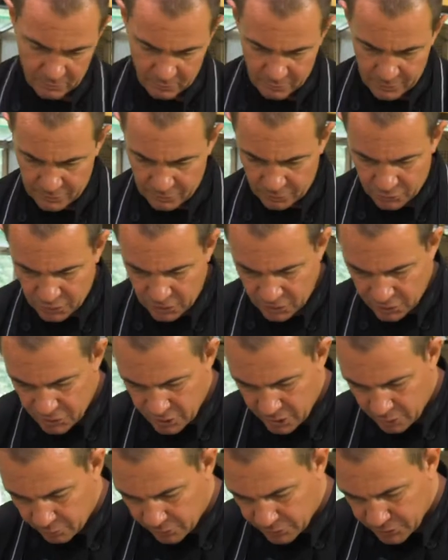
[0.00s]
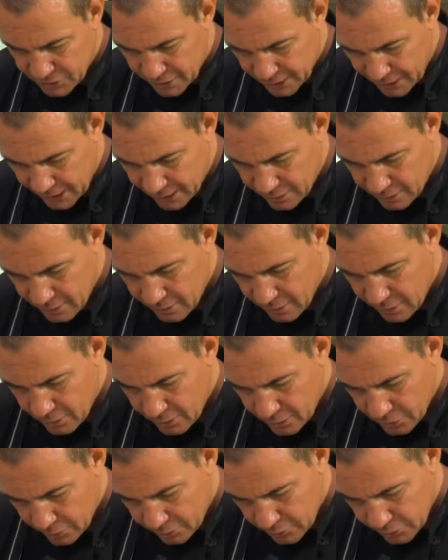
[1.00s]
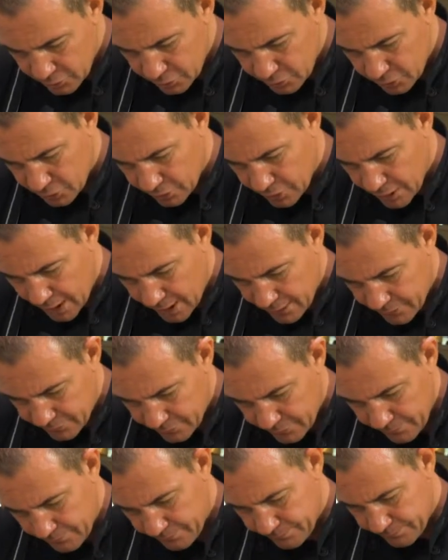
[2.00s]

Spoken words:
With your ginger, once again, use your knife,